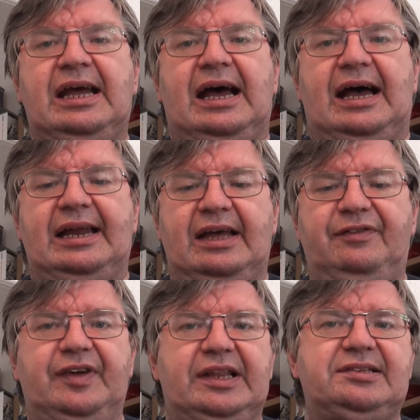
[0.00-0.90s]
and I
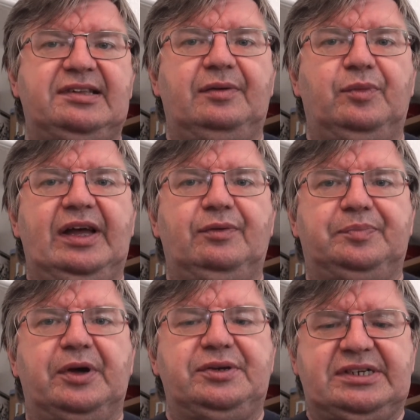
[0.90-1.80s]
feel the same way
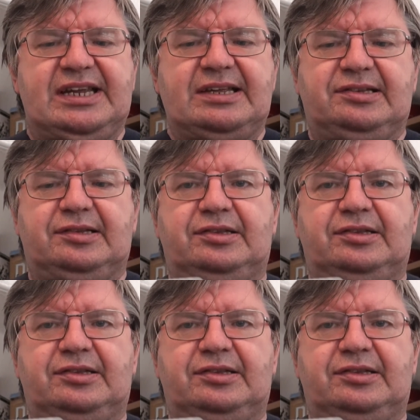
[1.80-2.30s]
about discs.